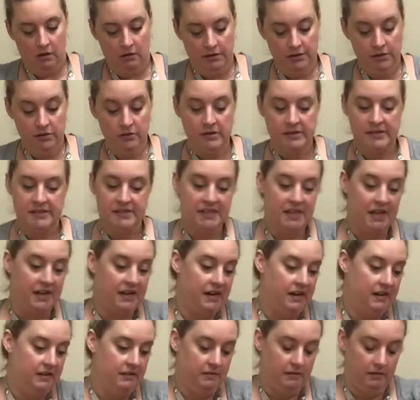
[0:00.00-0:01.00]
You can set
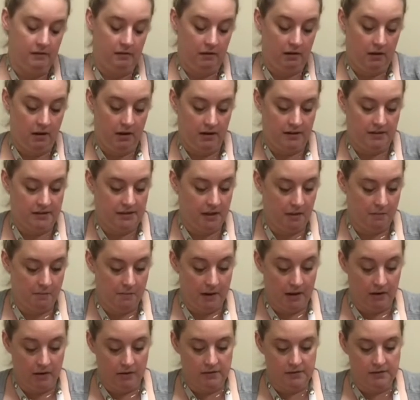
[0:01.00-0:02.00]
it on
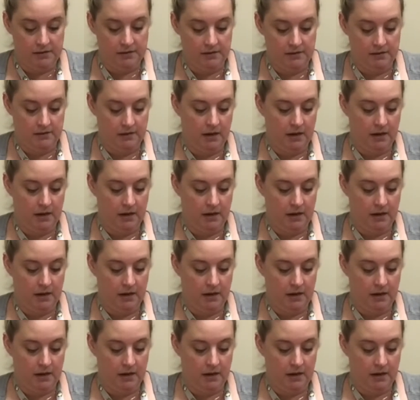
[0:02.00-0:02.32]
something else,